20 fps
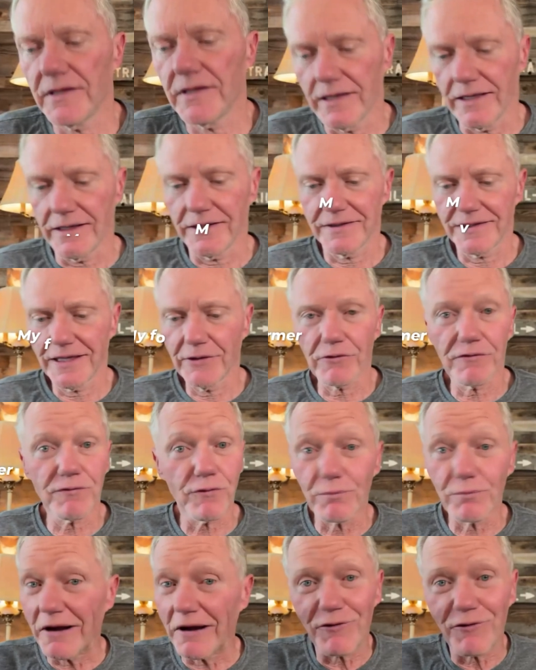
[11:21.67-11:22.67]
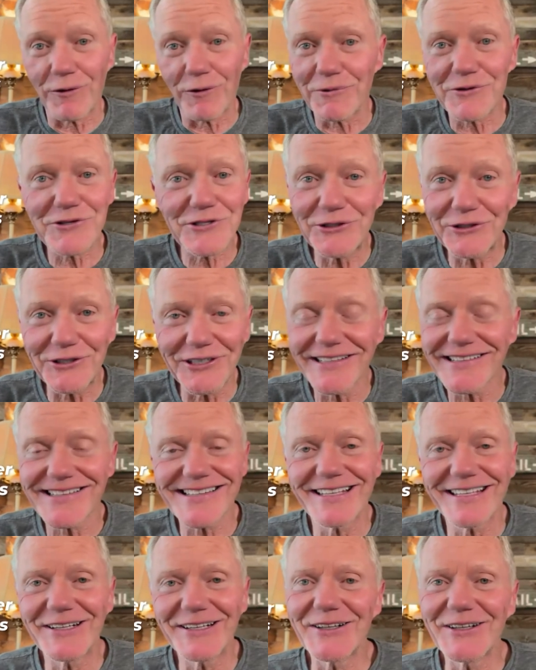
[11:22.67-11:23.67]
Uh, they were f my former
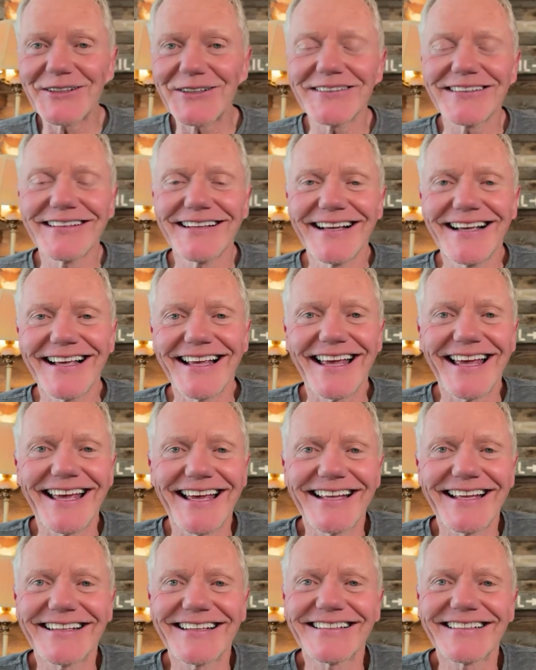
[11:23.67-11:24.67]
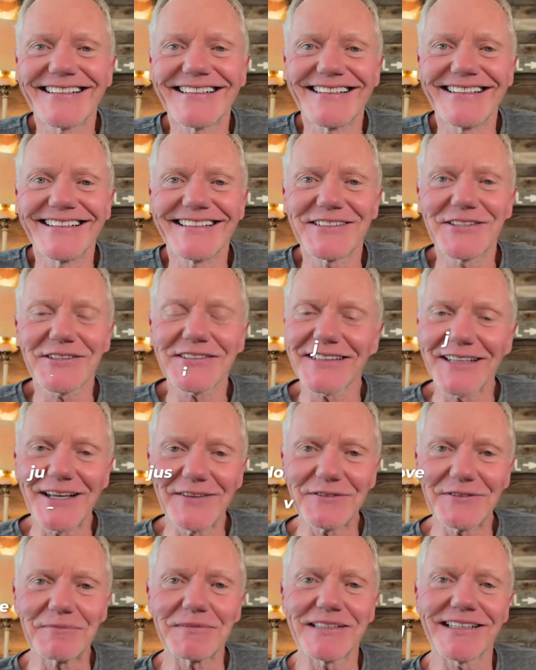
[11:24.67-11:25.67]
students, you know, and uh, just
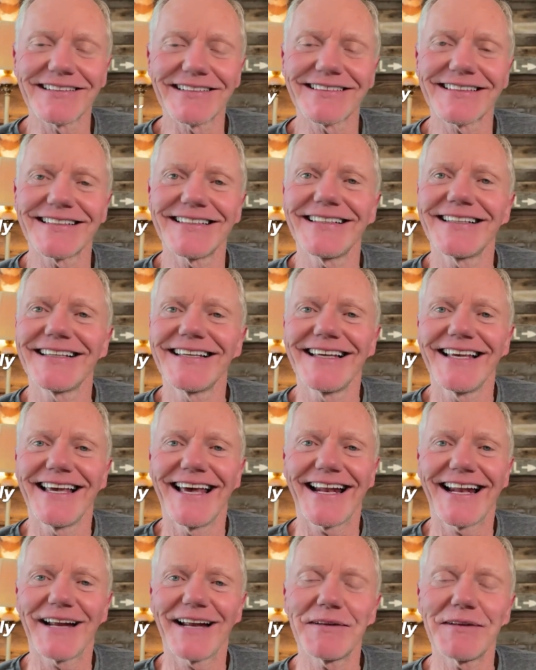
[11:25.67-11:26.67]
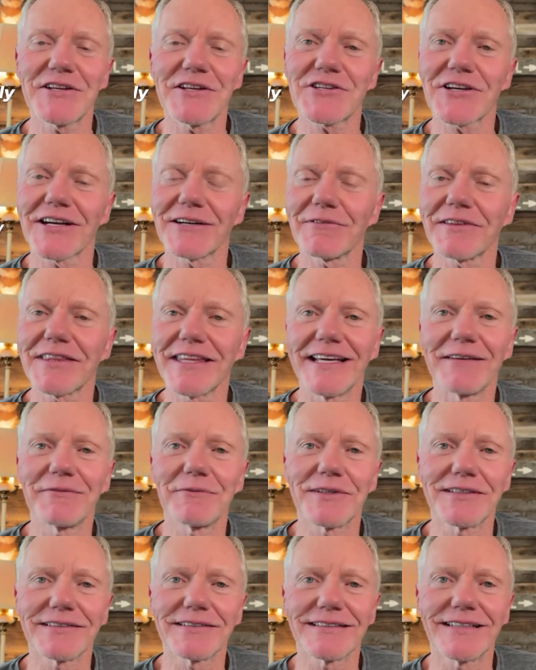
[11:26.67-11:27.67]
loved them dearly. And I'd been sharing with them
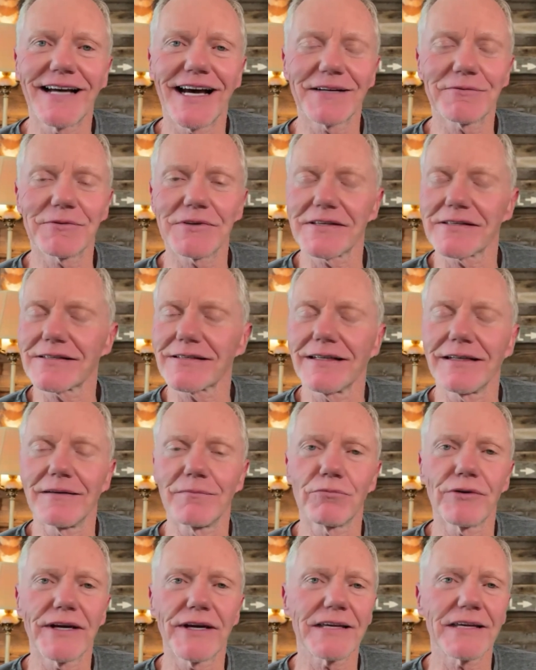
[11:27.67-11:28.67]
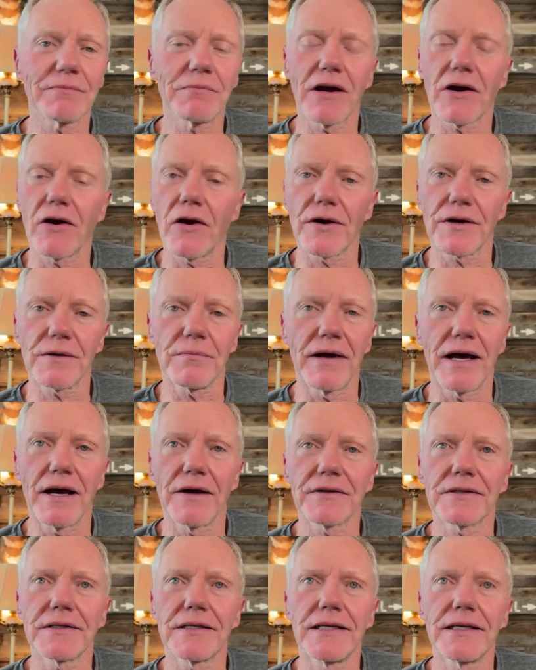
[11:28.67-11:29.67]
what God was breaking my heart about
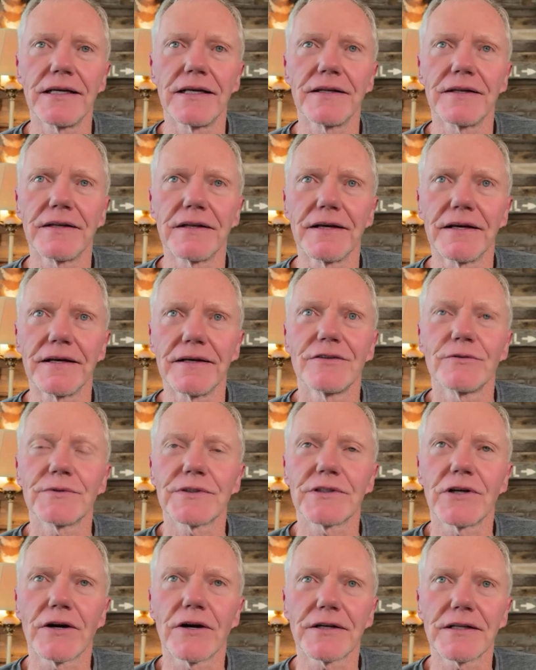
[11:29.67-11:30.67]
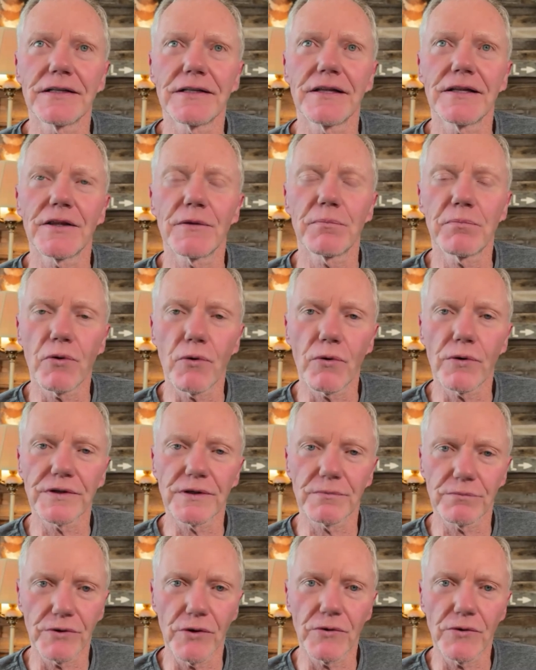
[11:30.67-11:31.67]
in uh, regarding the poor and
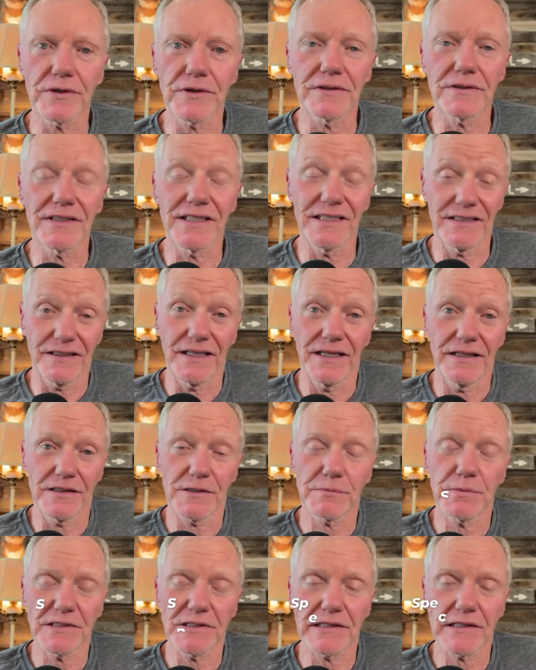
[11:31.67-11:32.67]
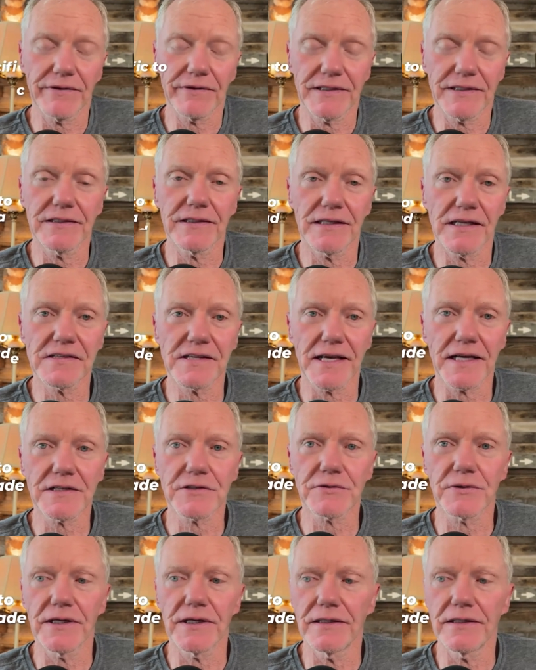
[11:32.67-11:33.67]
the broken, and, and specifically to the sex
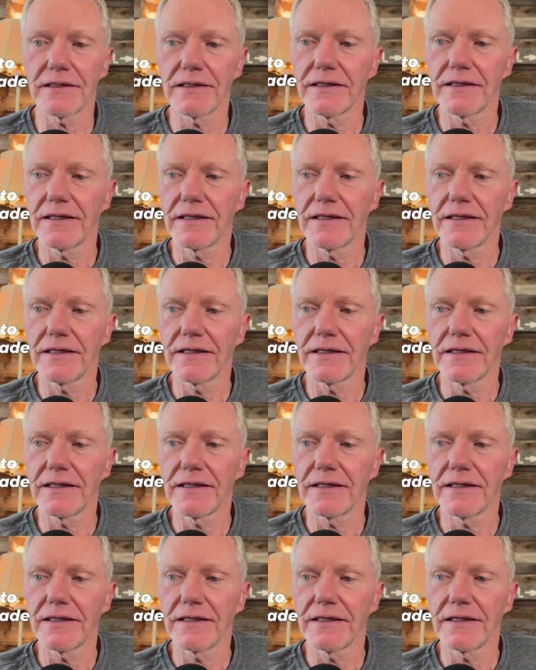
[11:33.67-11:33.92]
trade.